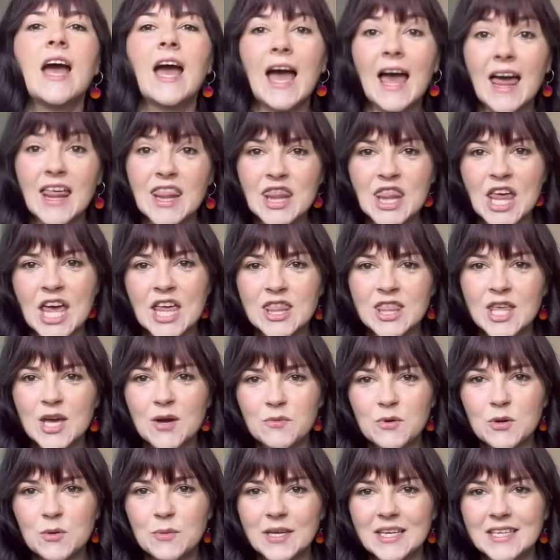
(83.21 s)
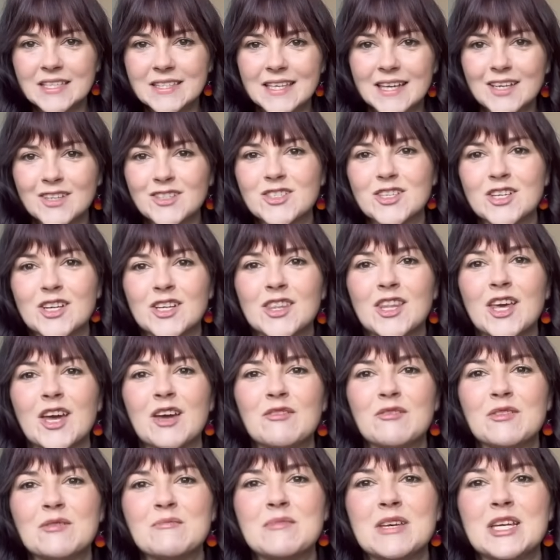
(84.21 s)
And then there will be a section in there
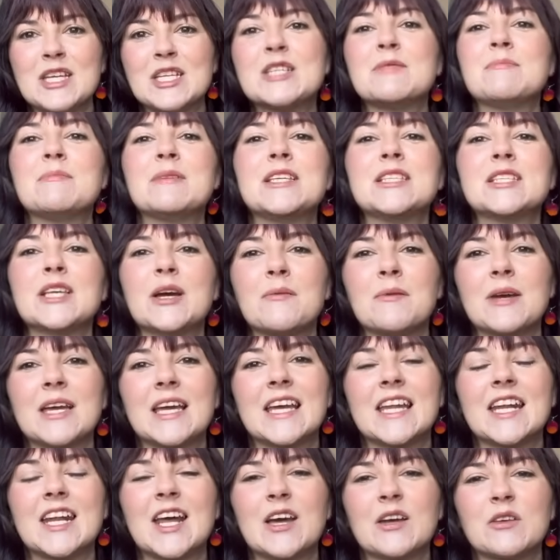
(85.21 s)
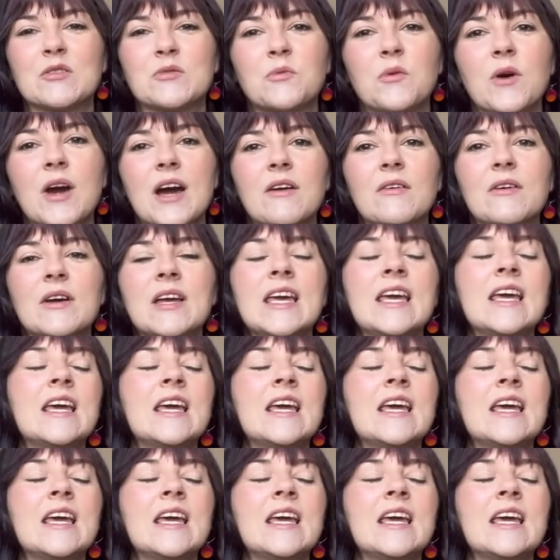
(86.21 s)
for me to be sewing in as well.